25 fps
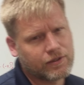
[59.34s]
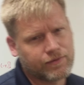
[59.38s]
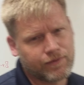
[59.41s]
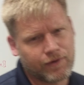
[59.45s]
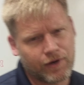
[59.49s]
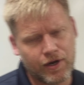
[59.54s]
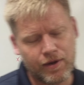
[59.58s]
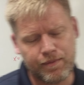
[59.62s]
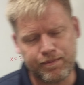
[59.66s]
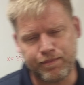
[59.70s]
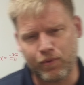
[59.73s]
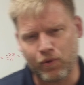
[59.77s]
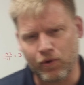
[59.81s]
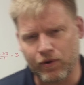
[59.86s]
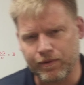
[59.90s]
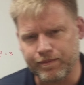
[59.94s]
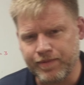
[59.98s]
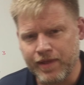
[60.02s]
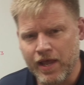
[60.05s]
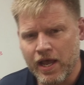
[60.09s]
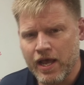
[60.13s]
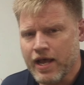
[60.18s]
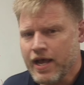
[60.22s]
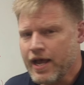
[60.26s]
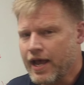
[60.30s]
it's very important.
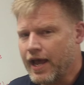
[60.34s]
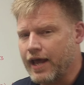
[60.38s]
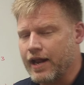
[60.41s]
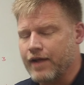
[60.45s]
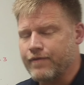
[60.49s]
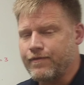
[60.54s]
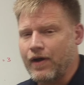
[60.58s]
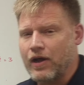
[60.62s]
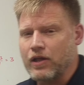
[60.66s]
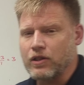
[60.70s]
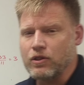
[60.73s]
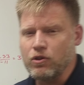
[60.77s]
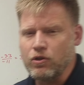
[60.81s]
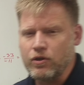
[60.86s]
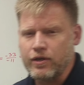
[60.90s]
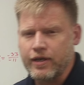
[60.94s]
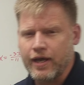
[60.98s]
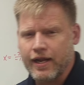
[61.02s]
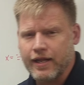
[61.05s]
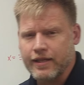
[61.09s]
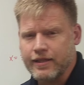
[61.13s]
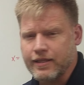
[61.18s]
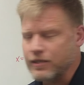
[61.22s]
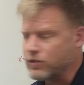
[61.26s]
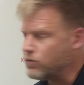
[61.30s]
And if I look
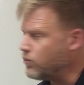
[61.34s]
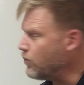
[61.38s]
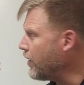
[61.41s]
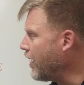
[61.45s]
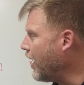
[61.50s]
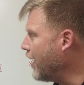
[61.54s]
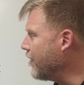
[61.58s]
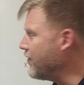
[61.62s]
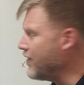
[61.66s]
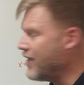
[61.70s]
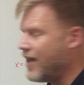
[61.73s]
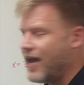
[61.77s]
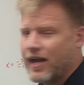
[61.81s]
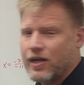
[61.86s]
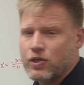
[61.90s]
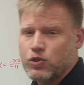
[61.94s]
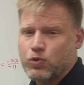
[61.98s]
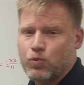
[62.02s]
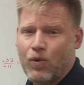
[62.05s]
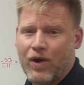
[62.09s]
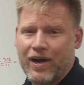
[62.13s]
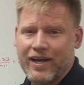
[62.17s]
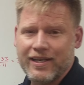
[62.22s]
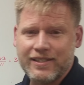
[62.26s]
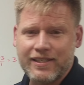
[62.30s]
at it, this one had the x,
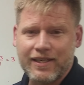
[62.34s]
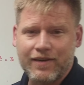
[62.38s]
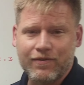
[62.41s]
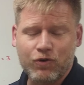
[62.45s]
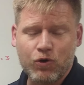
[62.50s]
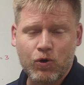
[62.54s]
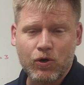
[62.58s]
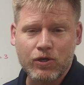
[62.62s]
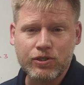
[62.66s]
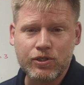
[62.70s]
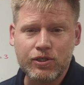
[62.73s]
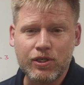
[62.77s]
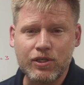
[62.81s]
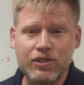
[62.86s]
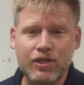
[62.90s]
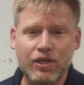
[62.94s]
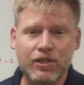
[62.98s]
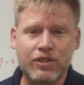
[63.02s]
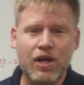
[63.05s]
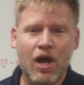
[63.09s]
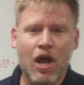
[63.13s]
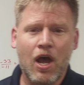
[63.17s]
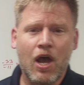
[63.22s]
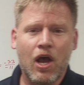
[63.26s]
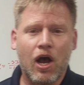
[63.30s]
y, z. Of course, this
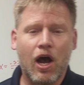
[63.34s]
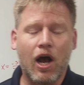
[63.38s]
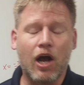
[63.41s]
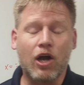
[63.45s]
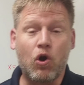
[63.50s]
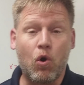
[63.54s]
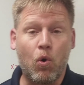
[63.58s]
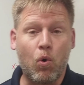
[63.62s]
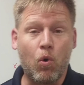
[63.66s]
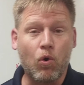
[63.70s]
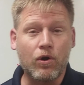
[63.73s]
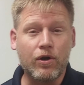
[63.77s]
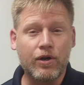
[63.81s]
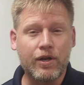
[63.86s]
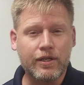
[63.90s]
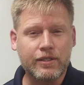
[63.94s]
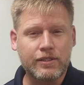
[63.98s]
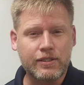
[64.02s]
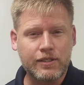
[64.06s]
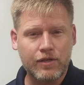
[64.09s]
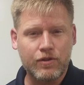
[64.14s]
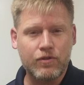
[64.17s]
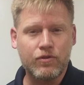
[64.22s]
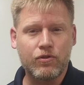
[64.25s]
is uh, coordinates